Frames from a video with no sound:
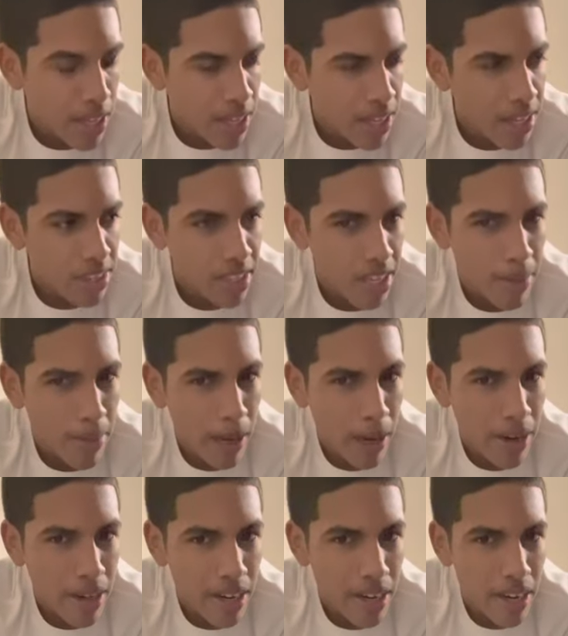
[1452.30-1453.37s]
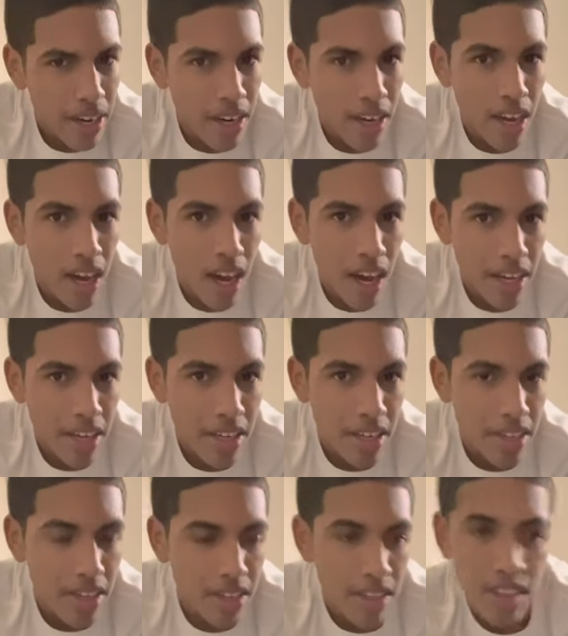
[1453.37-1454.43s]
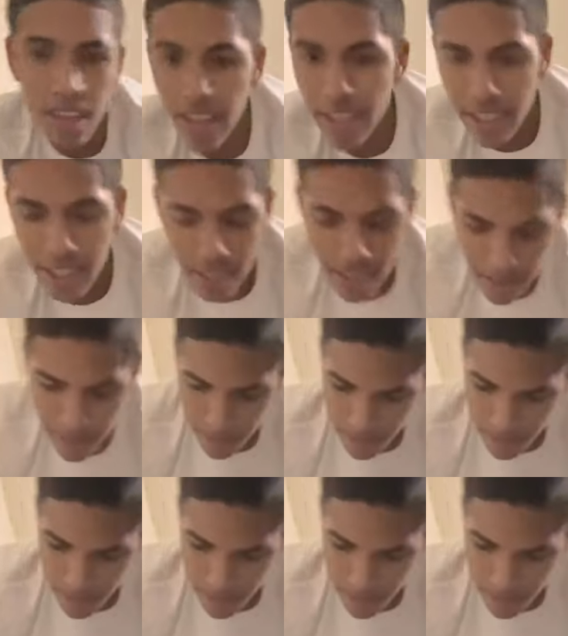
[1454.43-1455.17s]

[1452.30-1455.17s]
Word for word: I'll say about nine, nine of them,